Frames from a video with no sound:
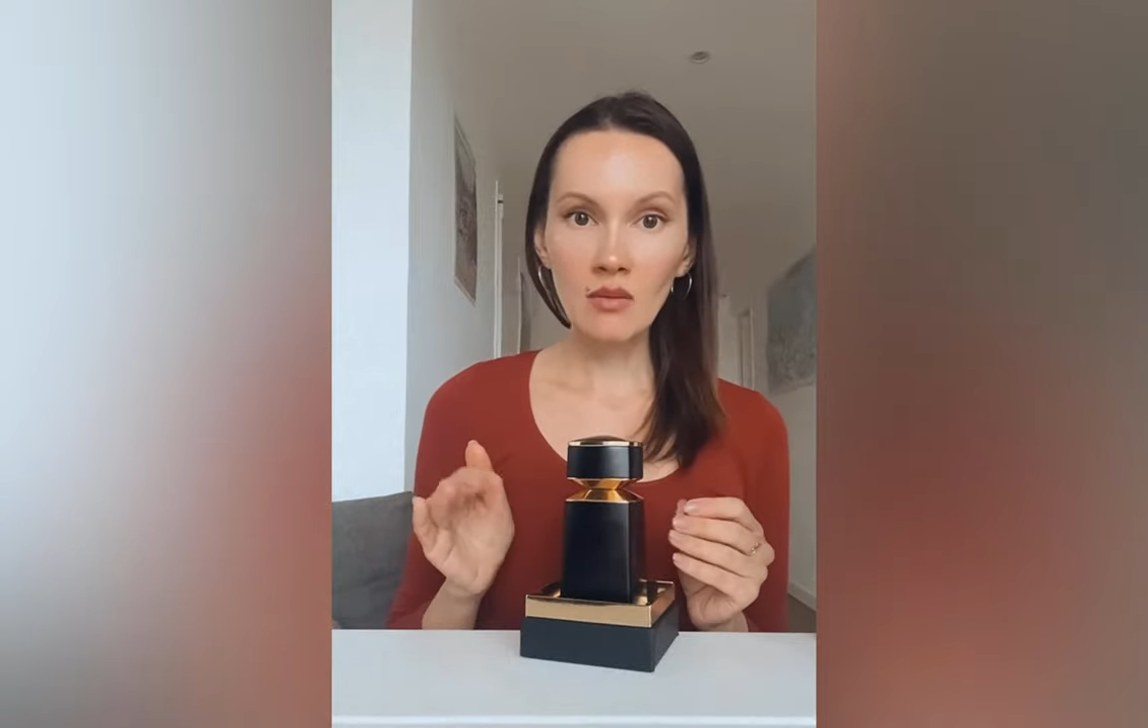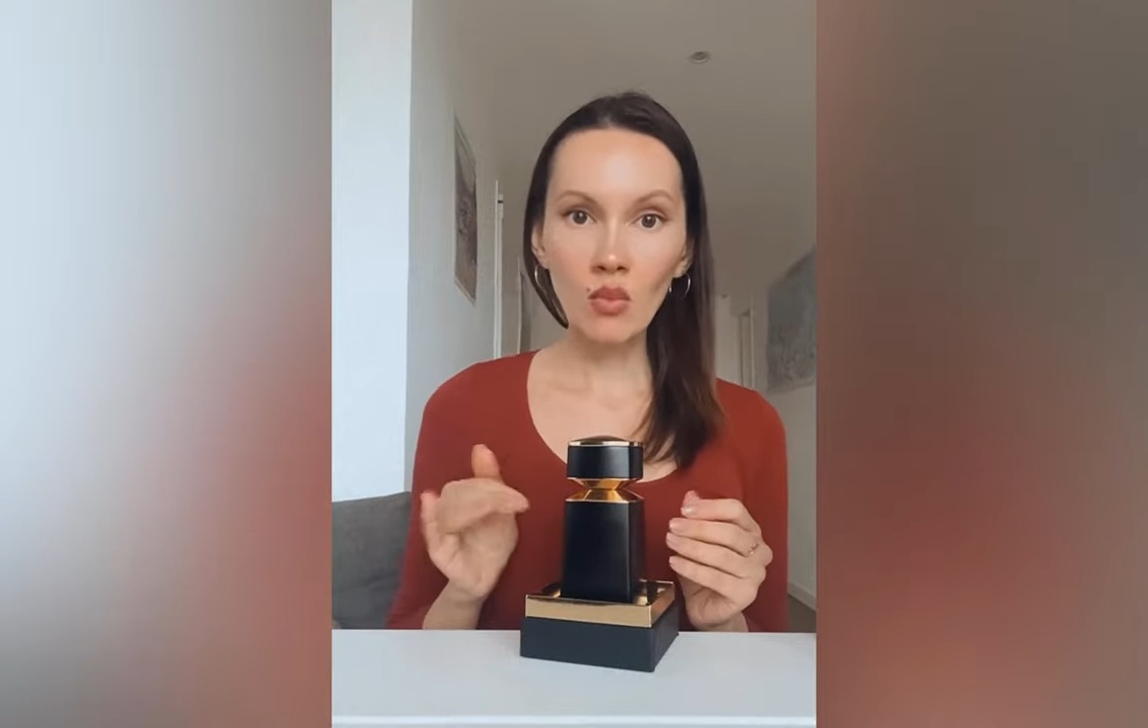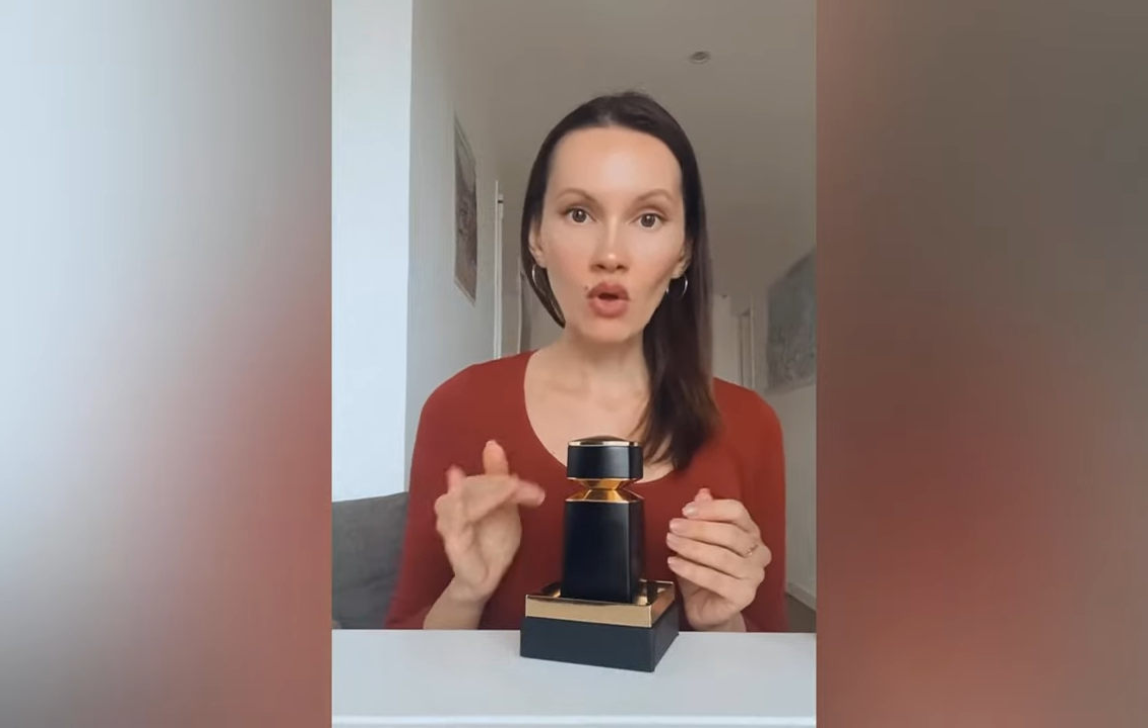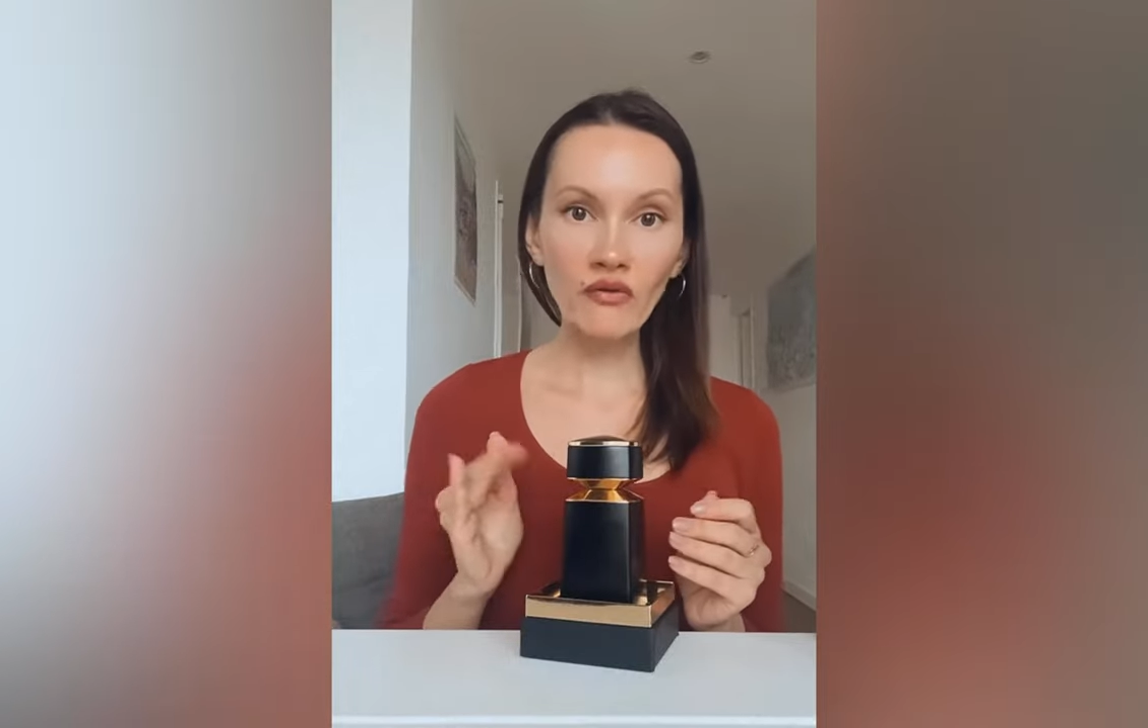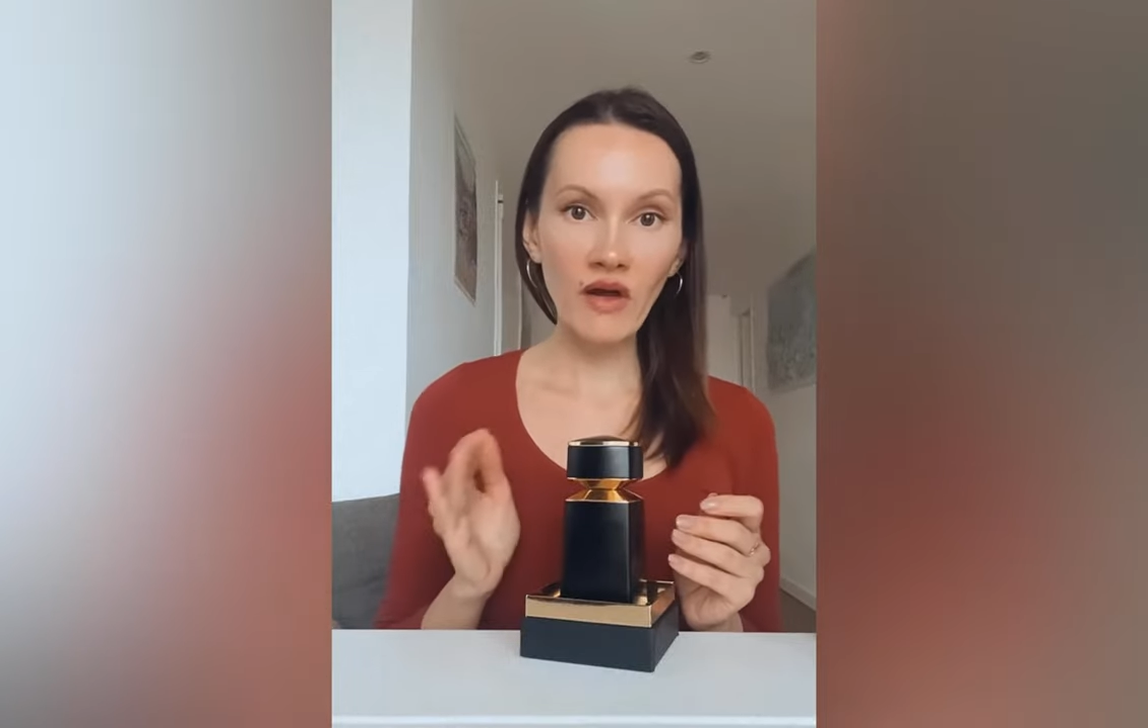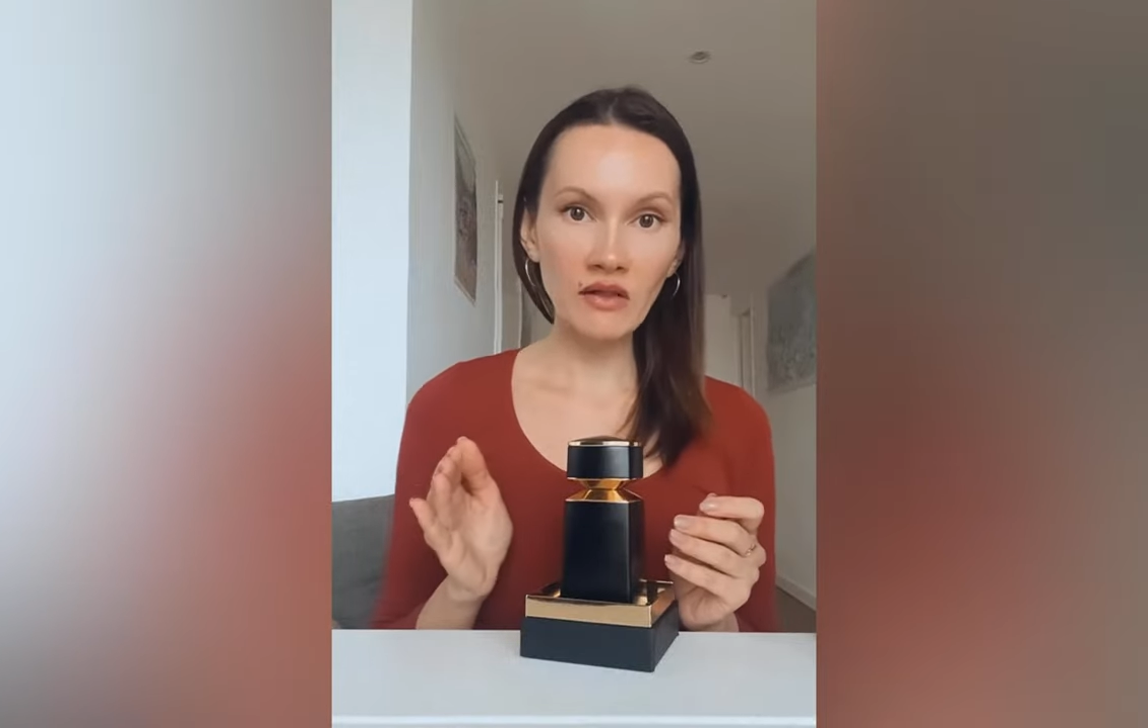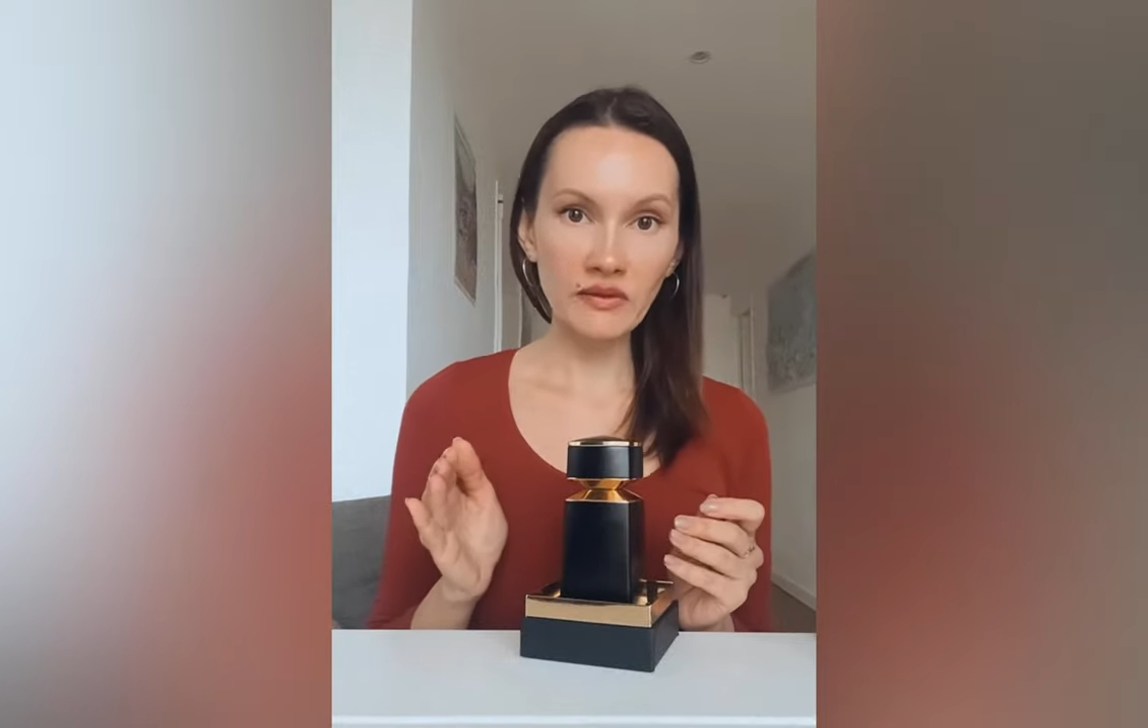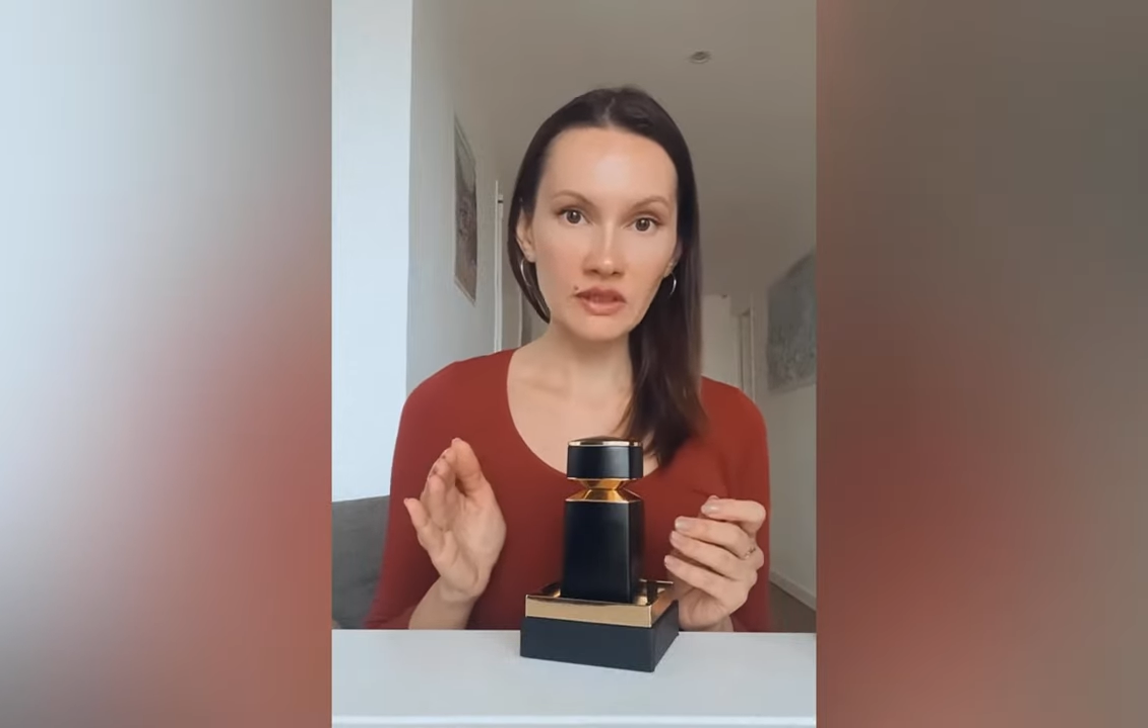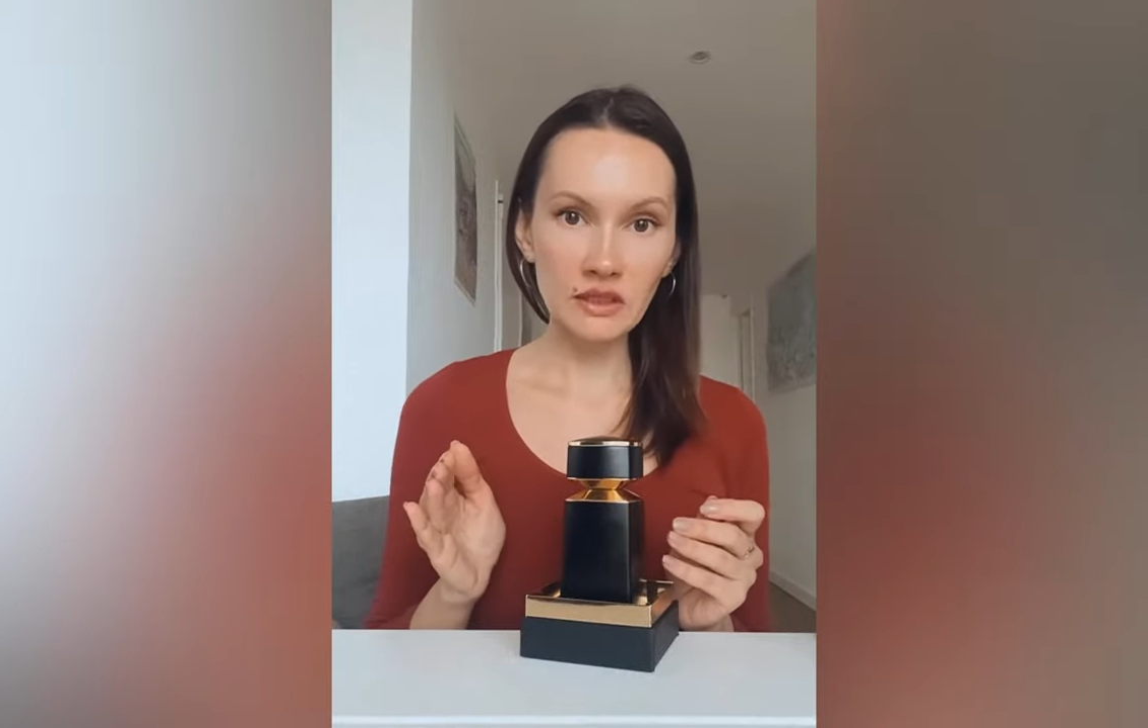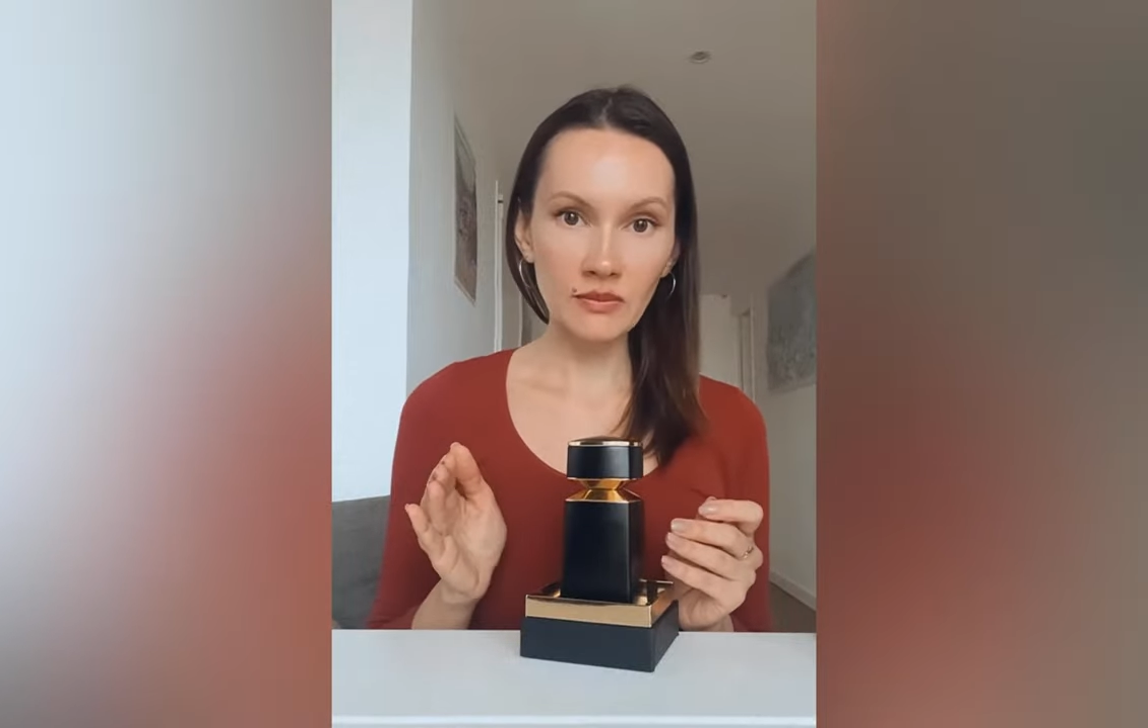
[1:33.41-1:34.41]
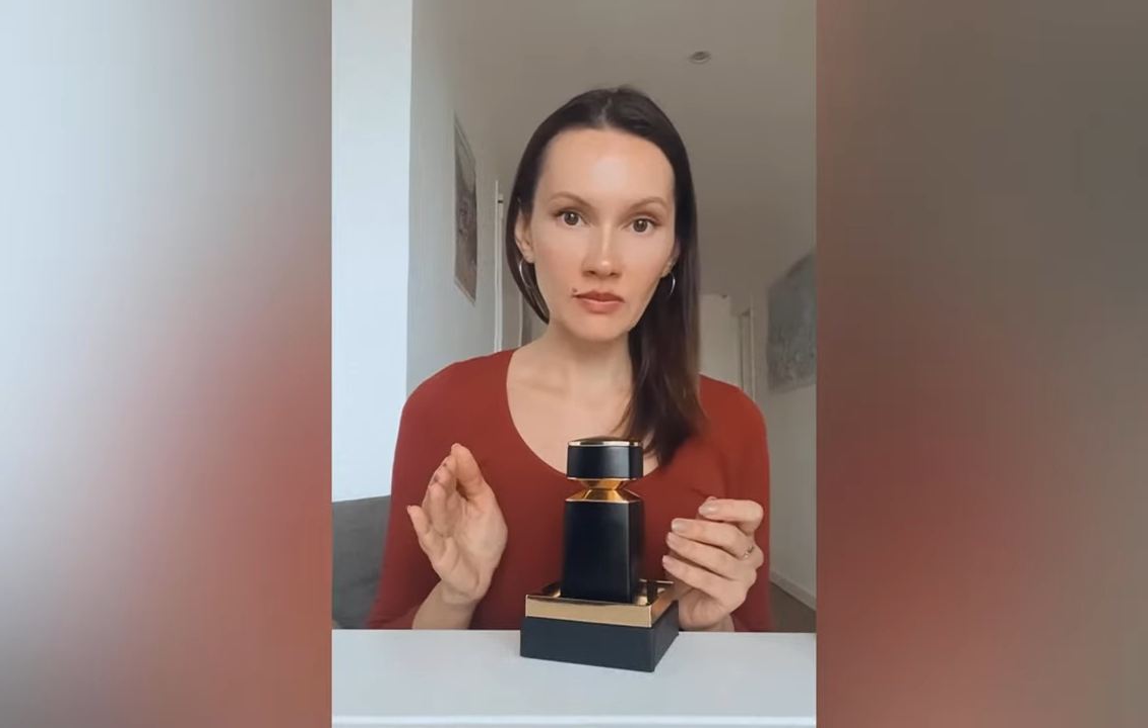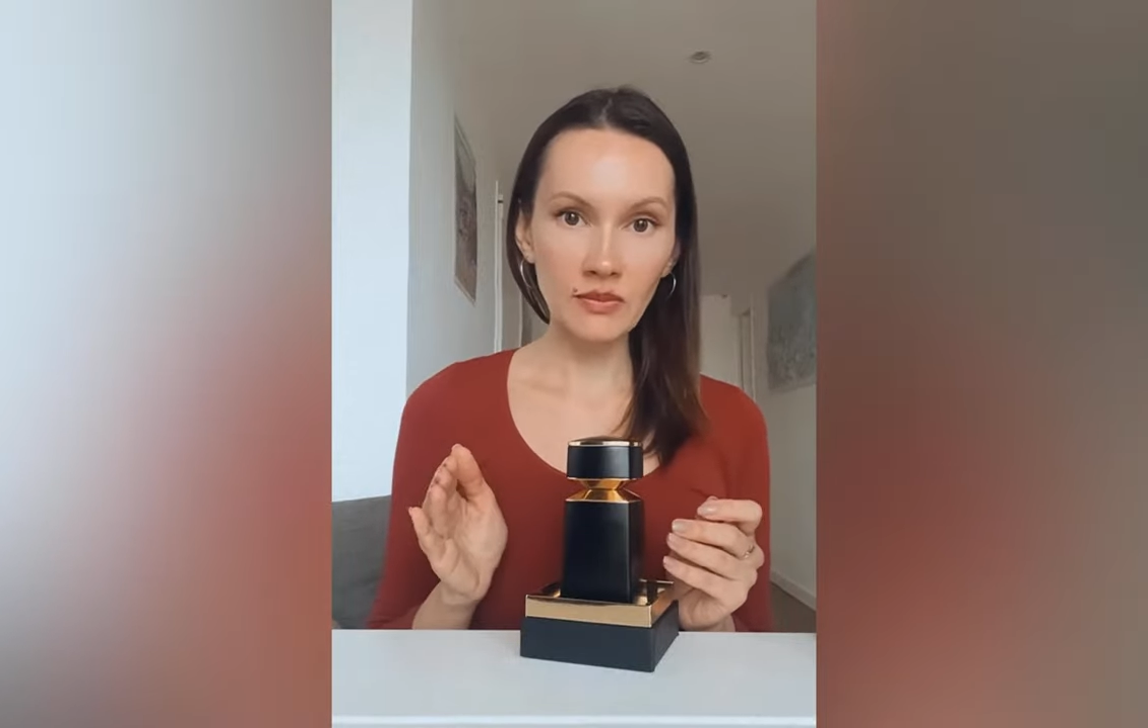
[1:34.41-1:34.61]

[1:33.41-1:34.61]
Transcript: more velvety.